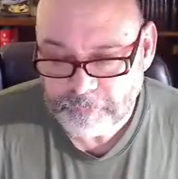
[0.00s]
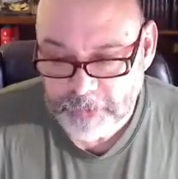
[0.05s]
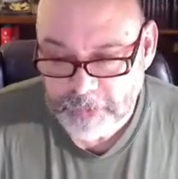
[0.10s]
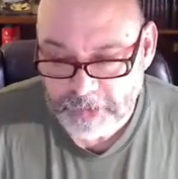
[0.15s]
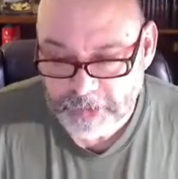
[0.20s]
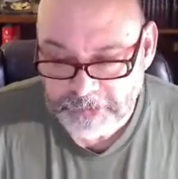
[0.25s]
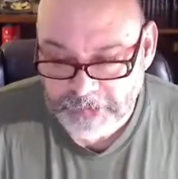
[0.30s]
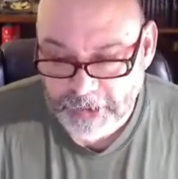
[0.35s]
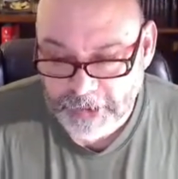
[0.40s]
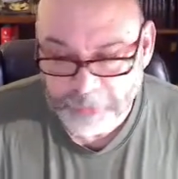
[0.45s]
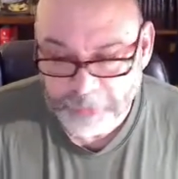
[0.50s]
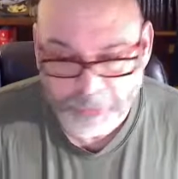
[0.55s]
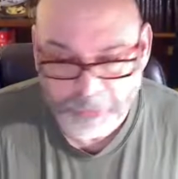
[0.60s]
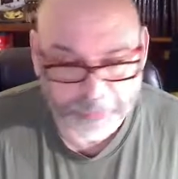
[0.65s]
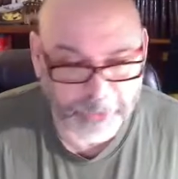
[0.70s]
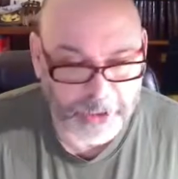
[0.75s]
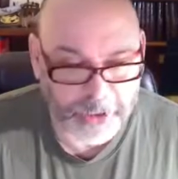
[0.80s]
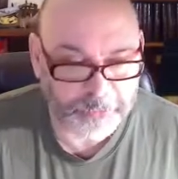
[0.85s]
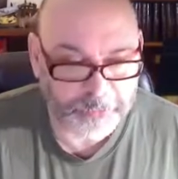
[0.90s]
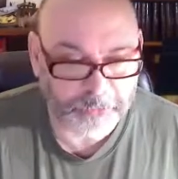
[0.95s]
sample
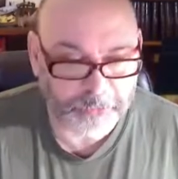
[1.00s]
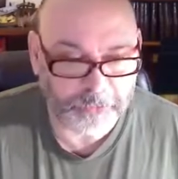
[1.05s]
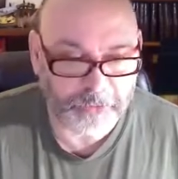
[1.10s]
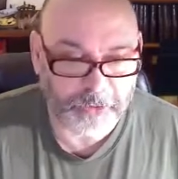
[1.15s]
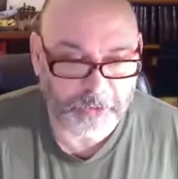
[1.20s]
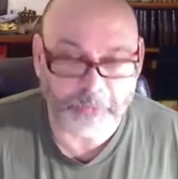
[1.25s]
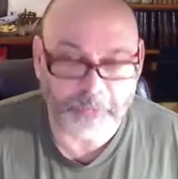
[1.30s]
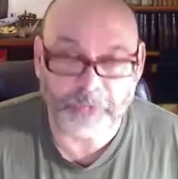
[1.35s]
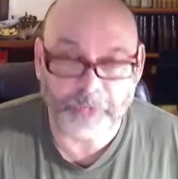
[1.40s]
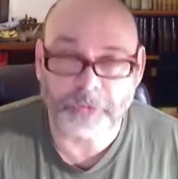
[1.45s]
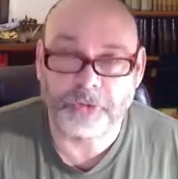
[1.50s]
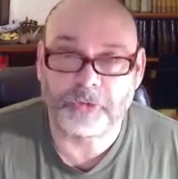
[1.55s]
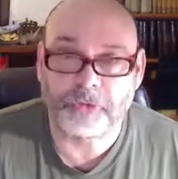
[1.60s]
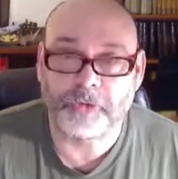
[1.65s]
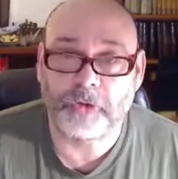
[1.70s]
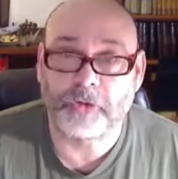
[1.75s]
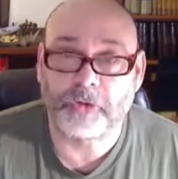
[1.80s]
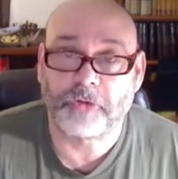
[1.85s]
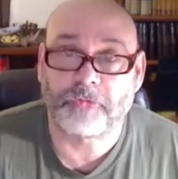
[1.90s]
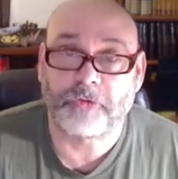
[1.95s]
paper that Purdue
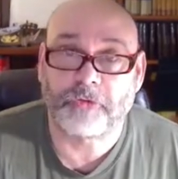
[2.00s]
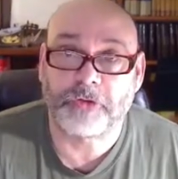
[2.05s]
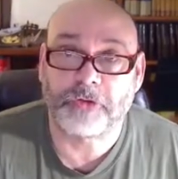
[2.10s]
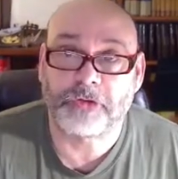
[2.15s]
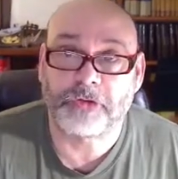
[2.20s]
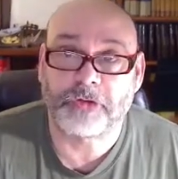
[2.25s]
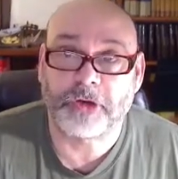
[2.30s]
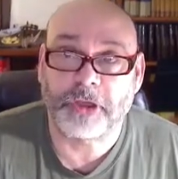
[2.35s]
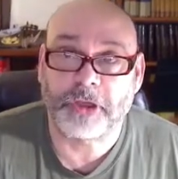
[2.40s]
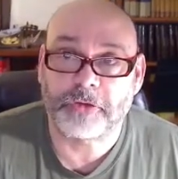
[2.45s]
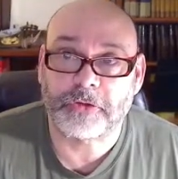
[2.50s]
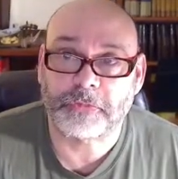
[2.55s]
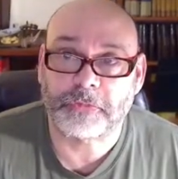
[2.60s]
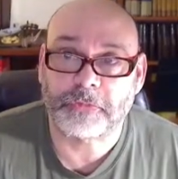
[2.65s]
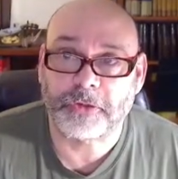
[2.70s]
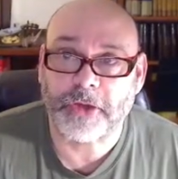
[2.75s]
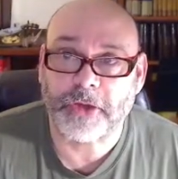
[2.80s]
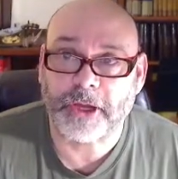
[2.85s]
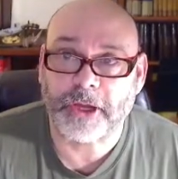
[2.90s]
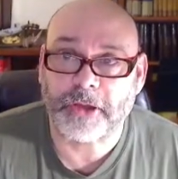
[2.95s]
University has
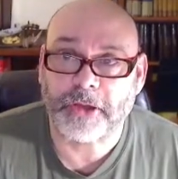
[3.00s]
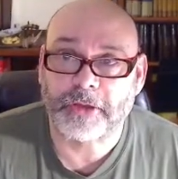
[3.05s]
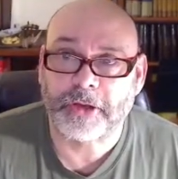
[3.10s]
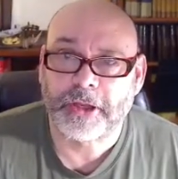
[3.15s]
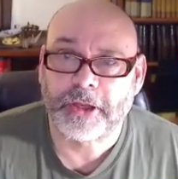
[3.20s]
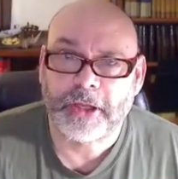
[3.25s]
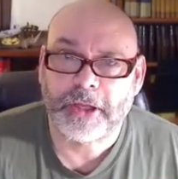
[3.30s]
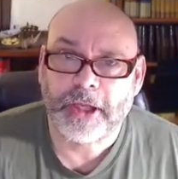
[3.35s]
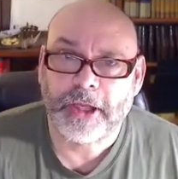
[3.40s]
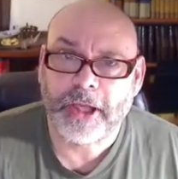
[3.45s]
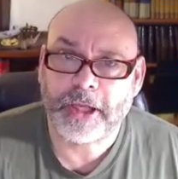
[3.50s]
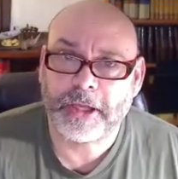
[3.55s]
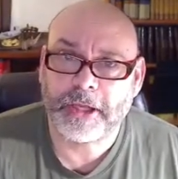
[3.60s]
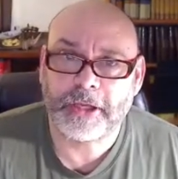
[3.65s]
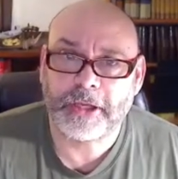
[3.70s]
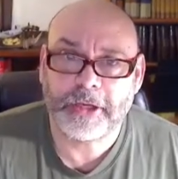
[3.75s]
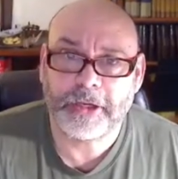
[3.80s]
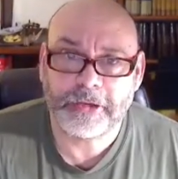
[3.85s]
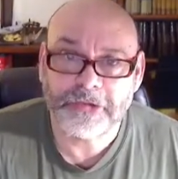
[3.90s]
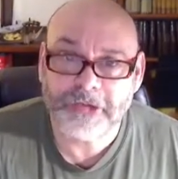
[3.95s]
put out, and
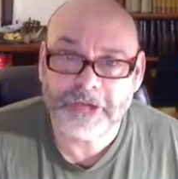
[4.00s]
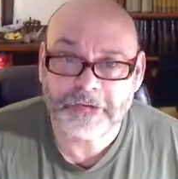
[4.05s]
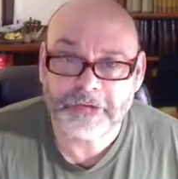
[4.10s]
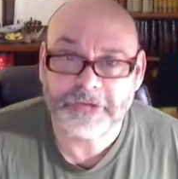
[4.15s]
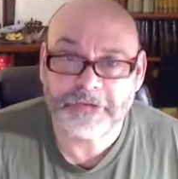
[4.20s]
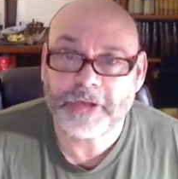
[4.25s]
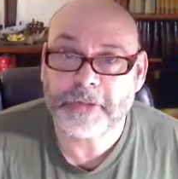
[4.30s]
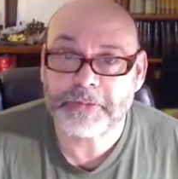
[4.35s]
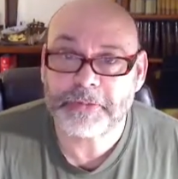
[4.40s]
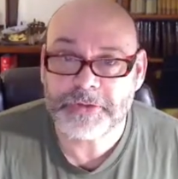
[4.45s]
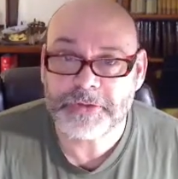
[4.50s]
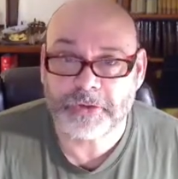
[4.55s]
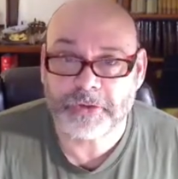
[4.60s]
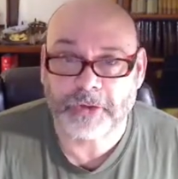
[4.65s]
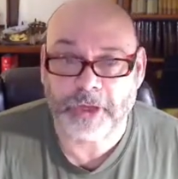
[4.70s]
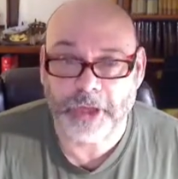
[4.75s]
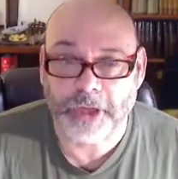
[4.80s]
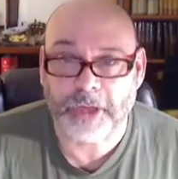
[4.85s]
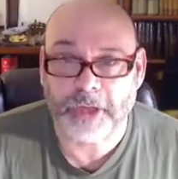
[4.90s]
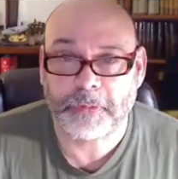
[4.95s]
it is exceptional
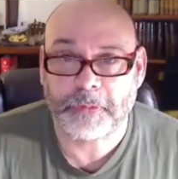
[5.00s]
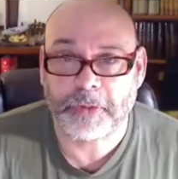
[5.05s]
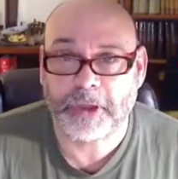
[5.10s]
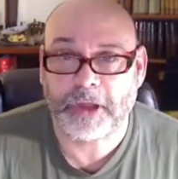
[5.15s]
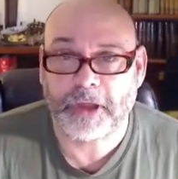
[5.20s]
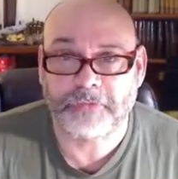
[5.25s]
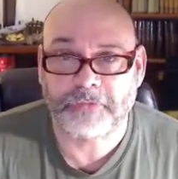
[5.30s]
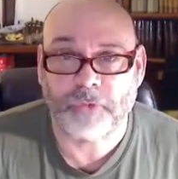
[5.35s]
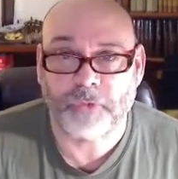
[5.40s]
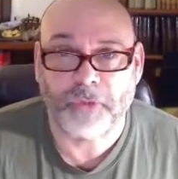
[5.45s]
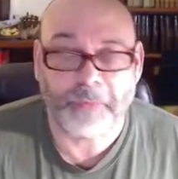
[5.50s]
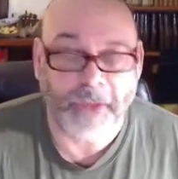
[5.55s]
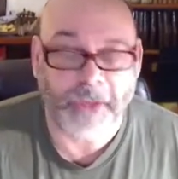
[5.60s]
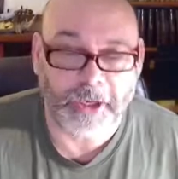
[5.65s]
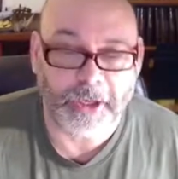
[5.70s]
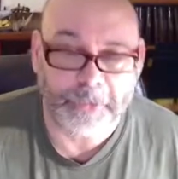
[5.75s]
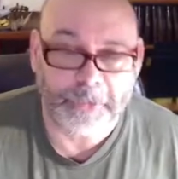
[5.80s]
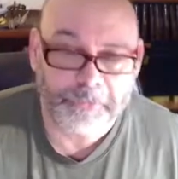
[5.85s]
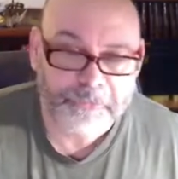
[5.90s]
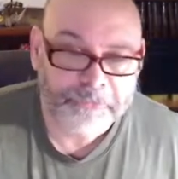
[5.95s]
on APA
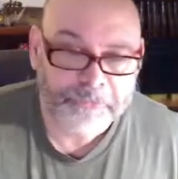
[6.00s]
formatting.